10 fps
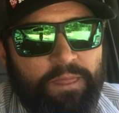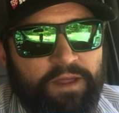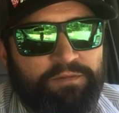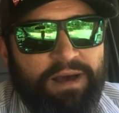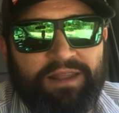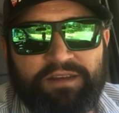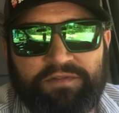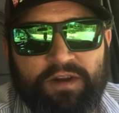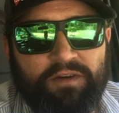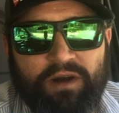That's my least
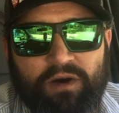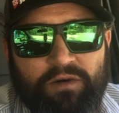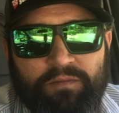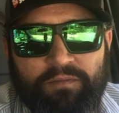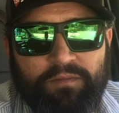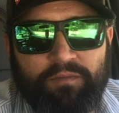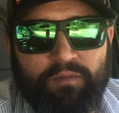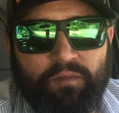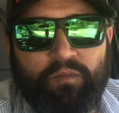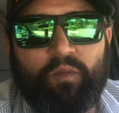favorite call,
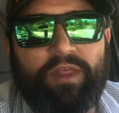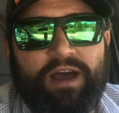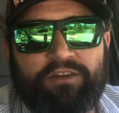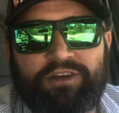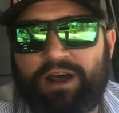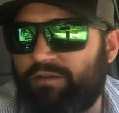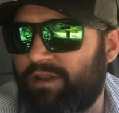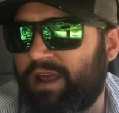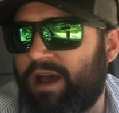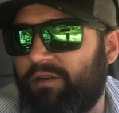without a shadow of a
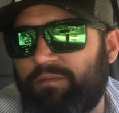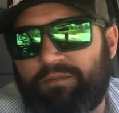doubt.